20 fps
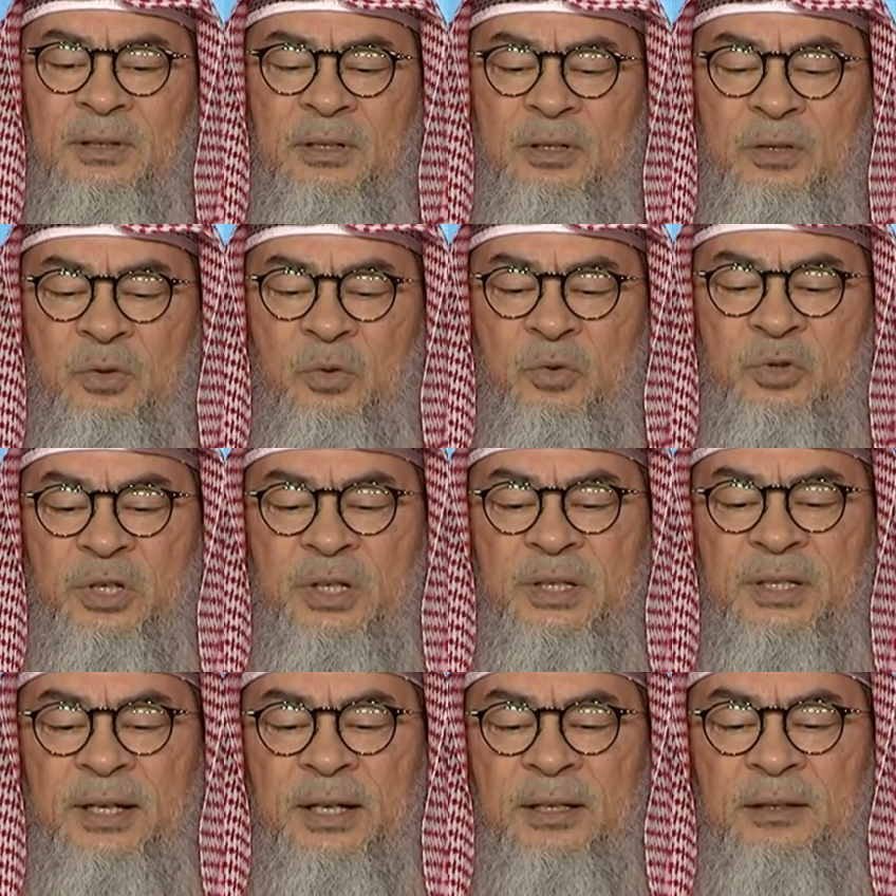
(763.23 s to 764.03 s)
So she
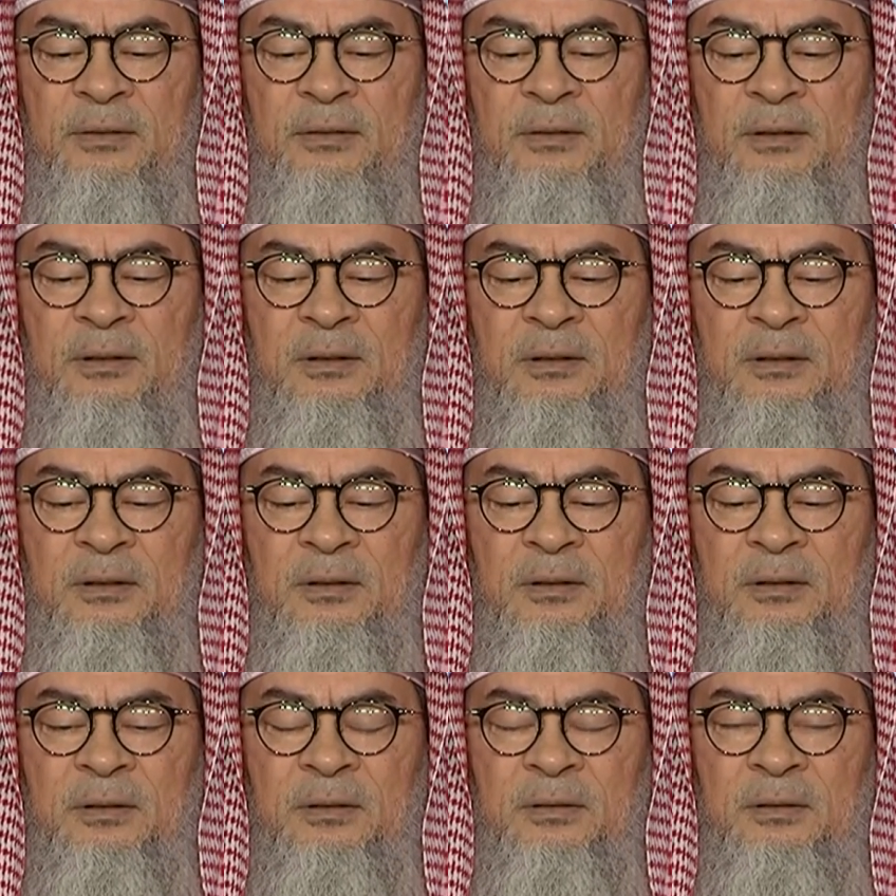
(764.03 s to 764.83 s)
said,
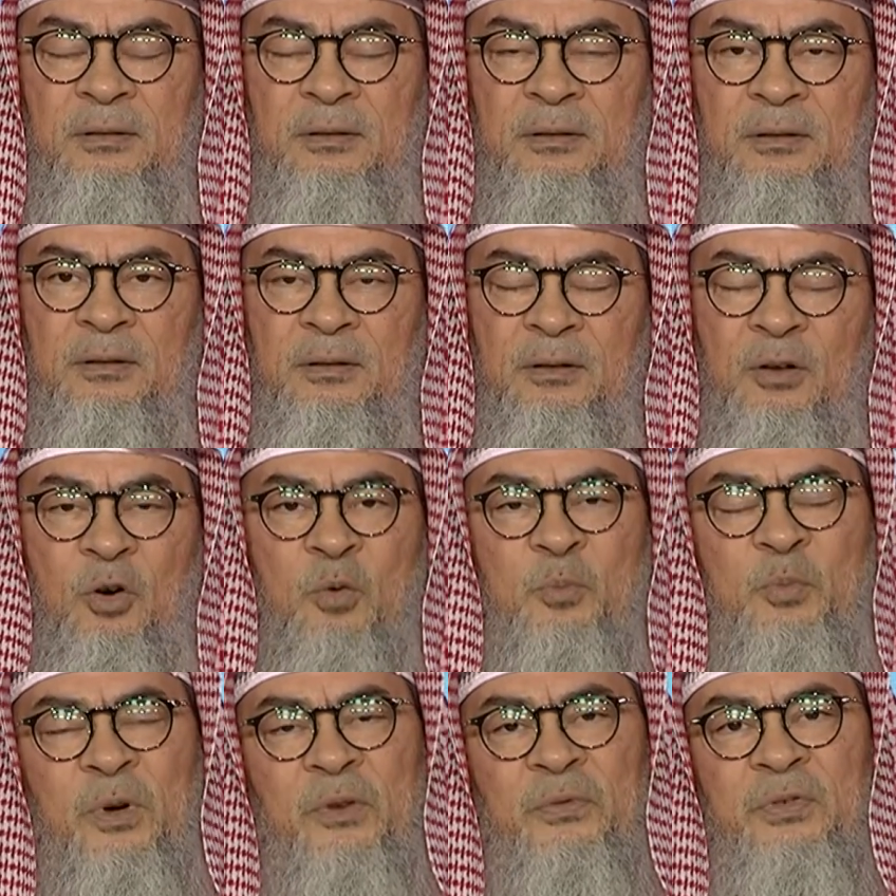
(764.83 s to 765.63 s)
"O
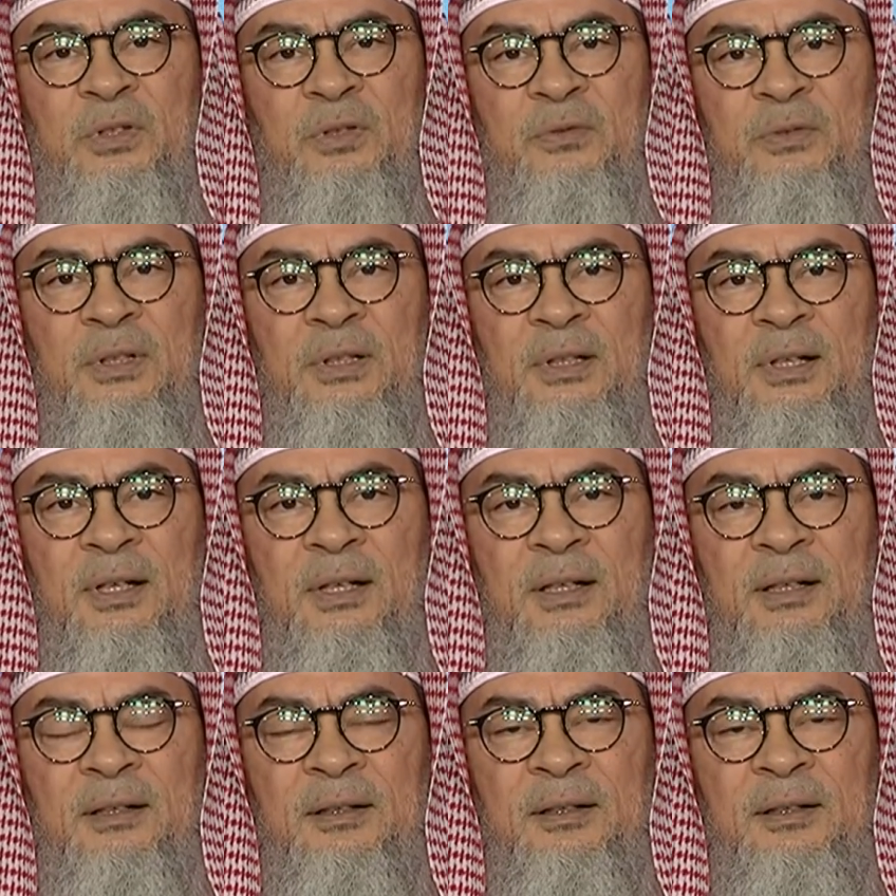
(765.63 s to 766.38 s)
Prophet of Allah,